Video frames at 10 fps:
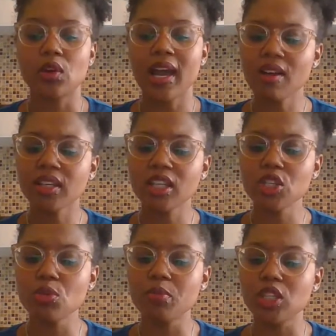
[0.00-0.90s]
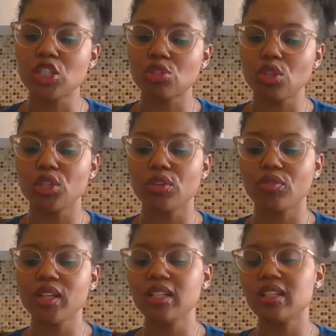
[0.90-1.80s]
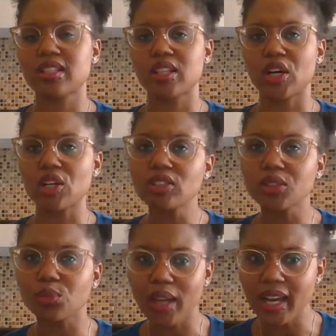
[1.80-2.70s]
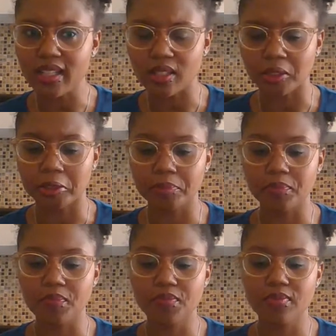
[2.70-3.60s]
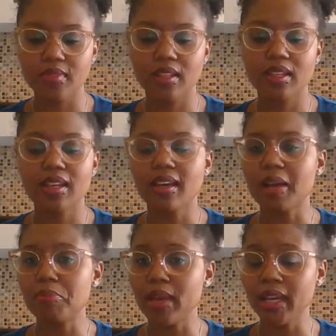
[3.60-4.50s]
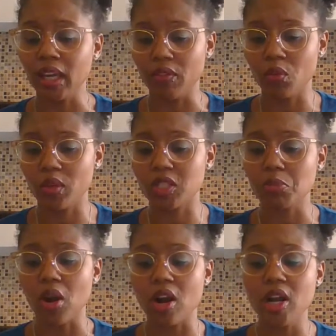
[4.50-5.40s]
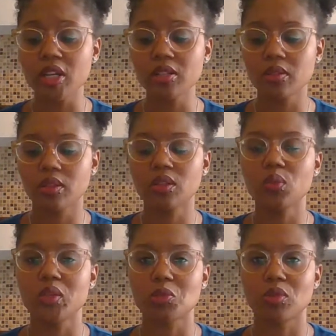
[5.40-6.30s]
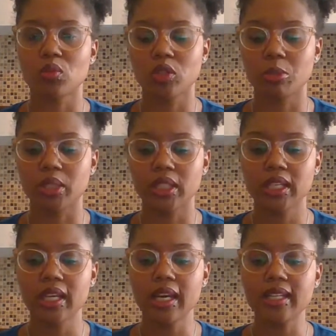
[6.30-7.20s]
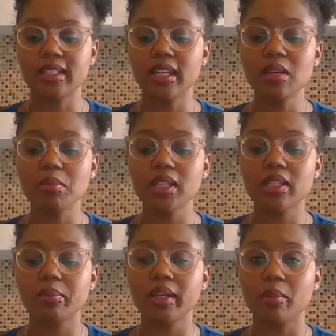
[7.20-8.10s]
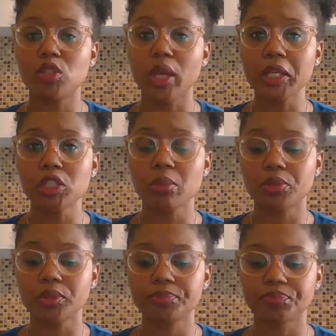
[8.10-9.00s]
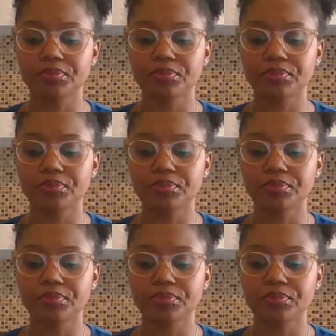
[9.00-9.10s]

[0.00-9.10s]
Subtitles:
How can you be sure your friend is an early riser? I beg everyone's pardon, whispered Wilbur. I didn't mean to be objectionable.